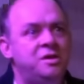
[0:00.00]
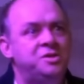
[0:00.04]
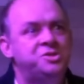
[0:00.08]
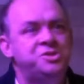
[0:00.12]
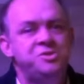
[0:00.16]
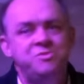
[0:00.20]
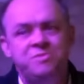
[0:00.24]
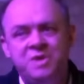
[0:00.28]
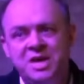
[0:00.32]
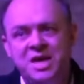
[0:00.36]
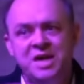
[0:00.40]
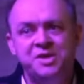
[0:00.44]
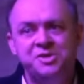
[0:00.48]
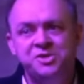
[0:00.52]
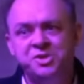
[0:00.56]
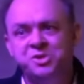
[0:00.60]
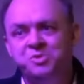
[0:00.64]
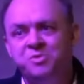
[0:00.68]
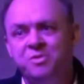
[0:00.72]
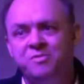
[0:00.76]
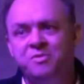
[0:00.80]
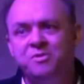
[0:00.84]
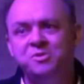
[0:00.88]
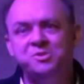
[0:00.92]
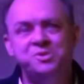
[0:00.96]
So you can't
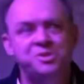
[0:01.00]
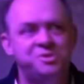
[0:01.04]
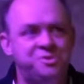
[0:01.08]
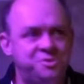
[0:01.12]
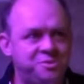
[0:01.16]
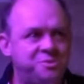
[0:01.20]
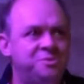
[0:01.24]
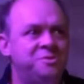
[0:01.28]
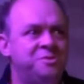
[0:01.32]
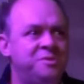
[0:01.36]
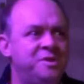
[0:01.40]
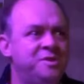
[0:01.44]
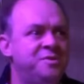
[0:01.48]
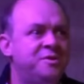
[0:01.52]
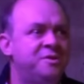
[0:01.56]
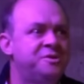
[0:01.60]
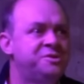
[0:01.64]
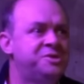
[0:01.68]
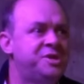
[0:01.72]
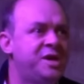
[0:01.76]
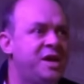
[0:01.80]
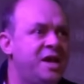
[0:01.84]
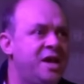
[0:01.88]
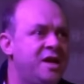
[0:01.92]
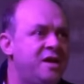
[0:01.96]
just reverse it, right?
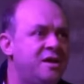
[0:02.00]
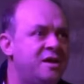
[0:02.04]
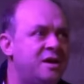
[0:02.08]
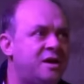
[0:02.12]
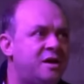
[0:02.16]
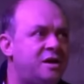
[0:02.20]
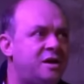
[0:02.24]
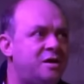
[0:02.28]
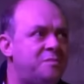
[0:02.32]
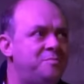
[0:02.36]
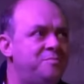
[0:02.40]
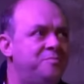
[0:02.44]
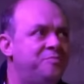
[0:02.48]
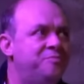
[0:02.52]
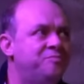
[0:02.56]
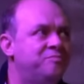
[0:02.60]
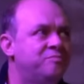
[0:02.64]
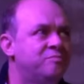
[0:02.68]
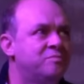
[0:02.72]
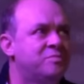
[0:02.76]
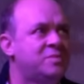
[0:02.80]
There's a um,